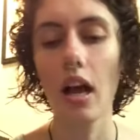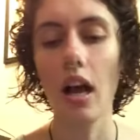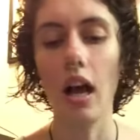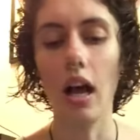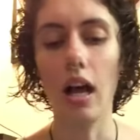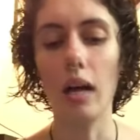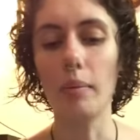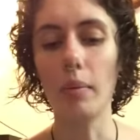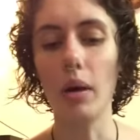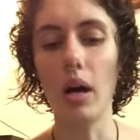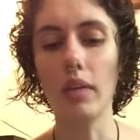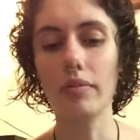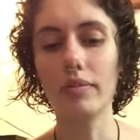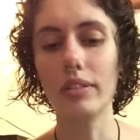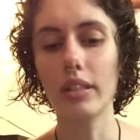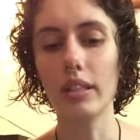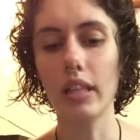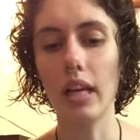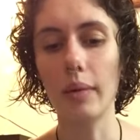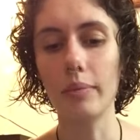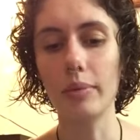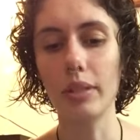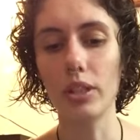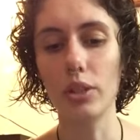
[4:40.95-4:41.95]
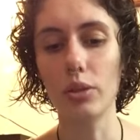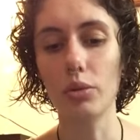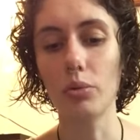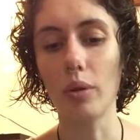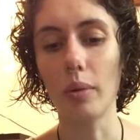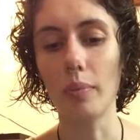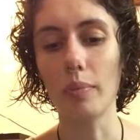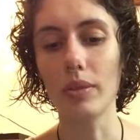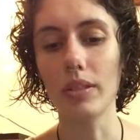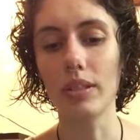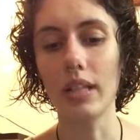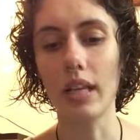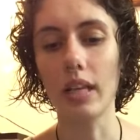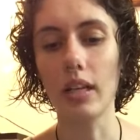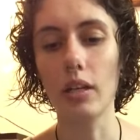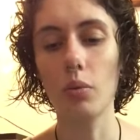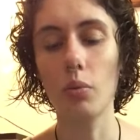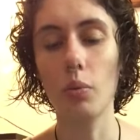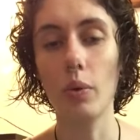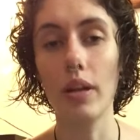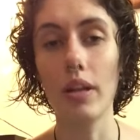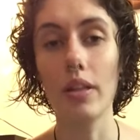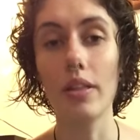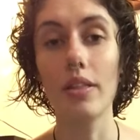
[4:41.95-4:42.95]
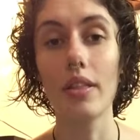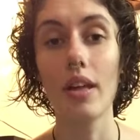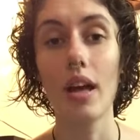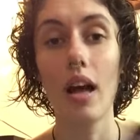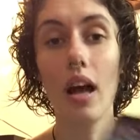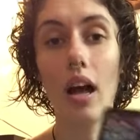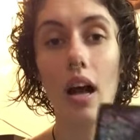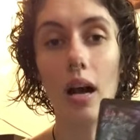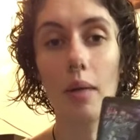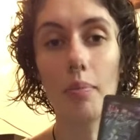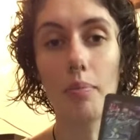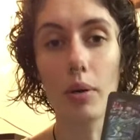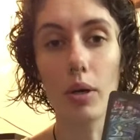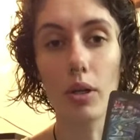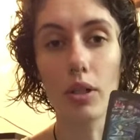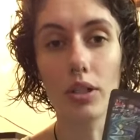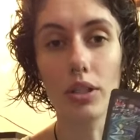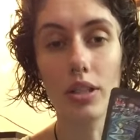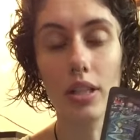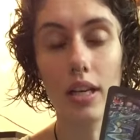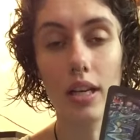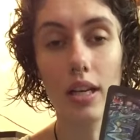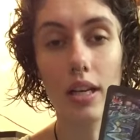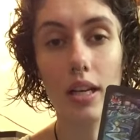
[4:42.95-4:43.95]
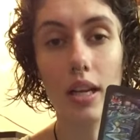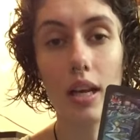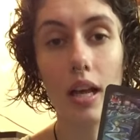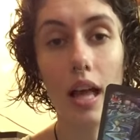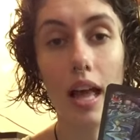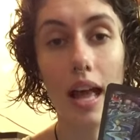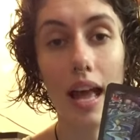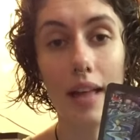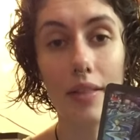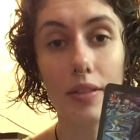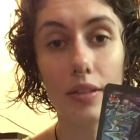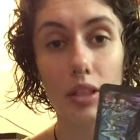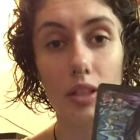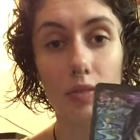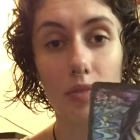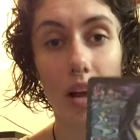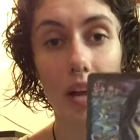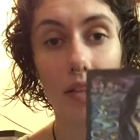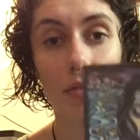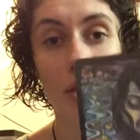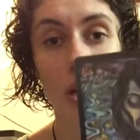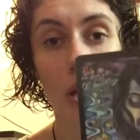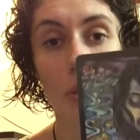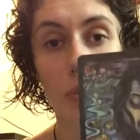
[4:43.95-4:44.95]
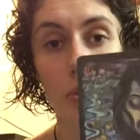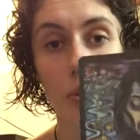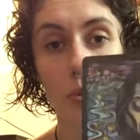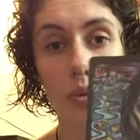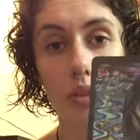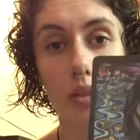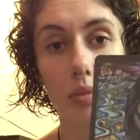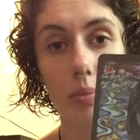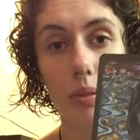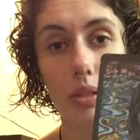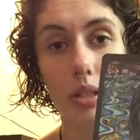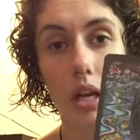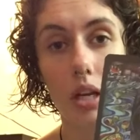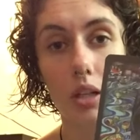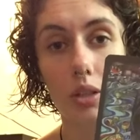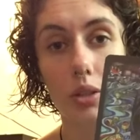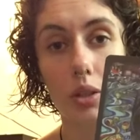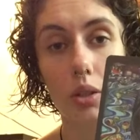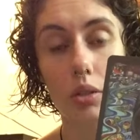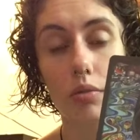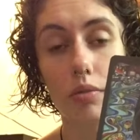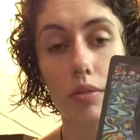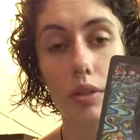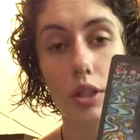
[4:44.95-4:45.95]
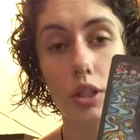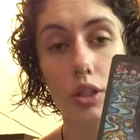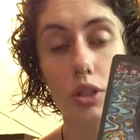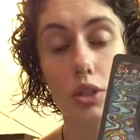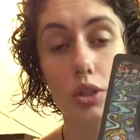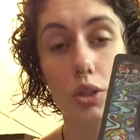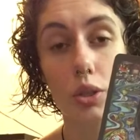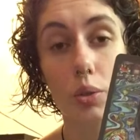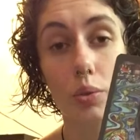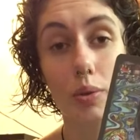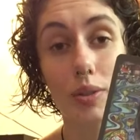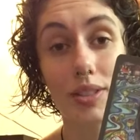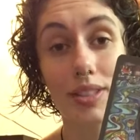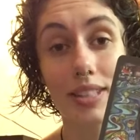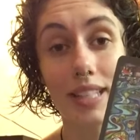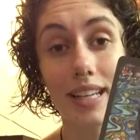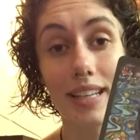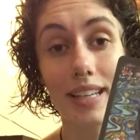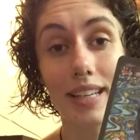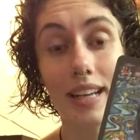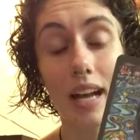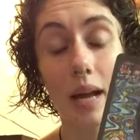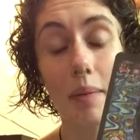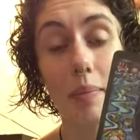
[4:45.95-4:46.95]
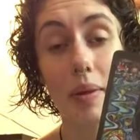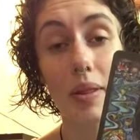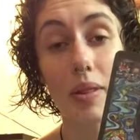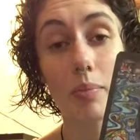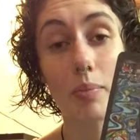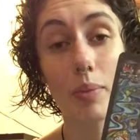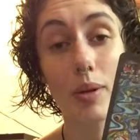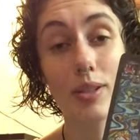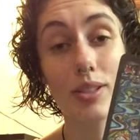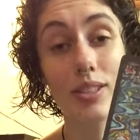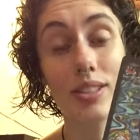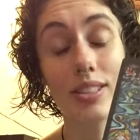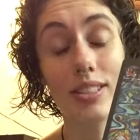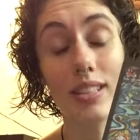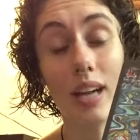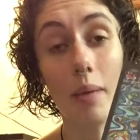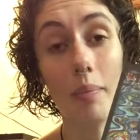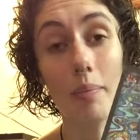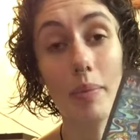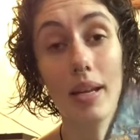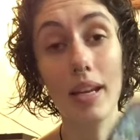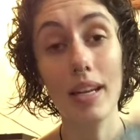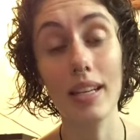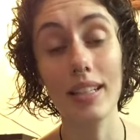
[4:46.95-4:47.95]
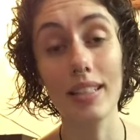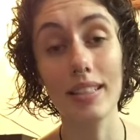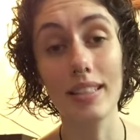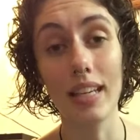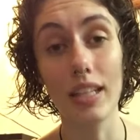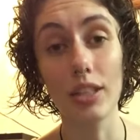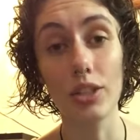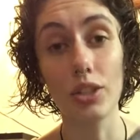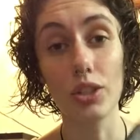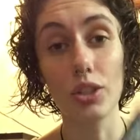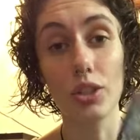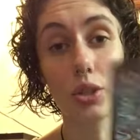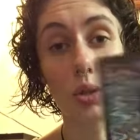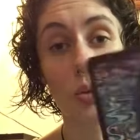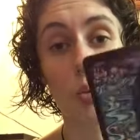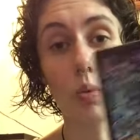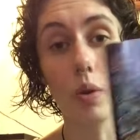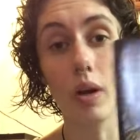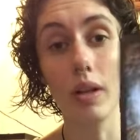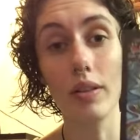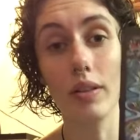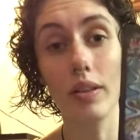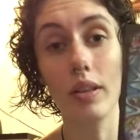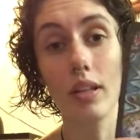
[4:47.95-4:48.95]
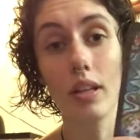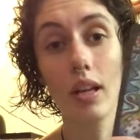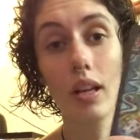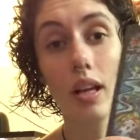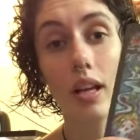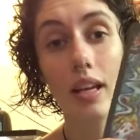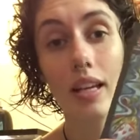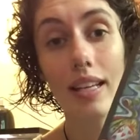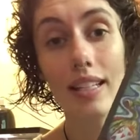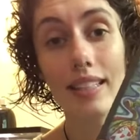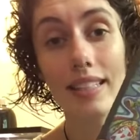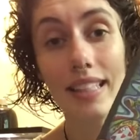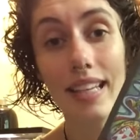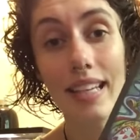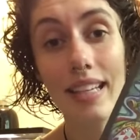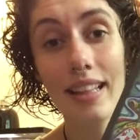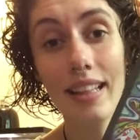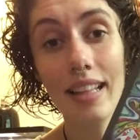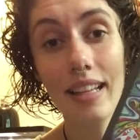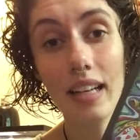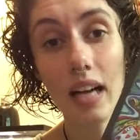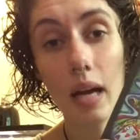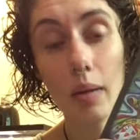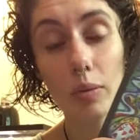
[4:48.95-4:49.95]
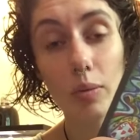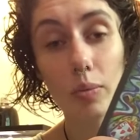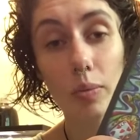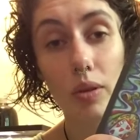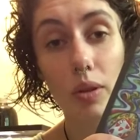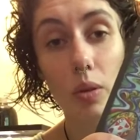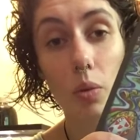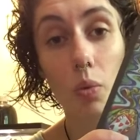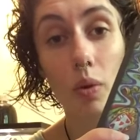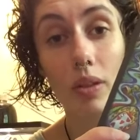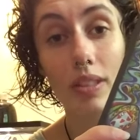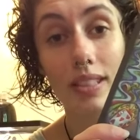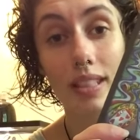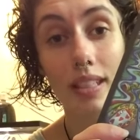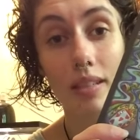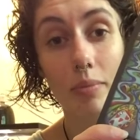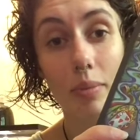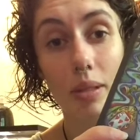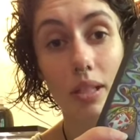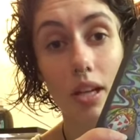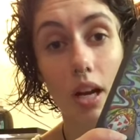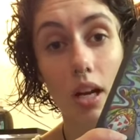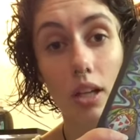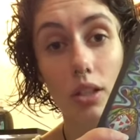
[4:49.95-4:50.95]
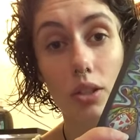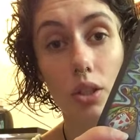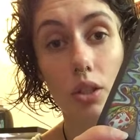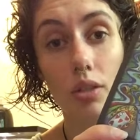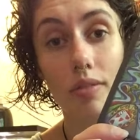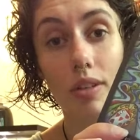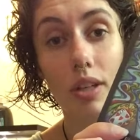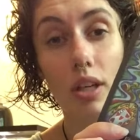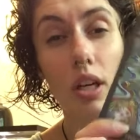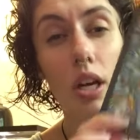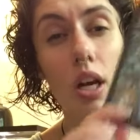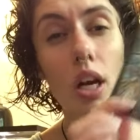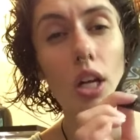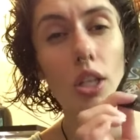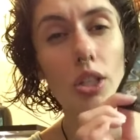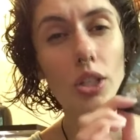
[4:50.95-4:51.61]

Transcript: Um, oftentimes, this is represented with a person, and there's five cups, three have been knocked over, two are standing up, and the person's not paying attention to what is in the cups but the ones that have been knocked over.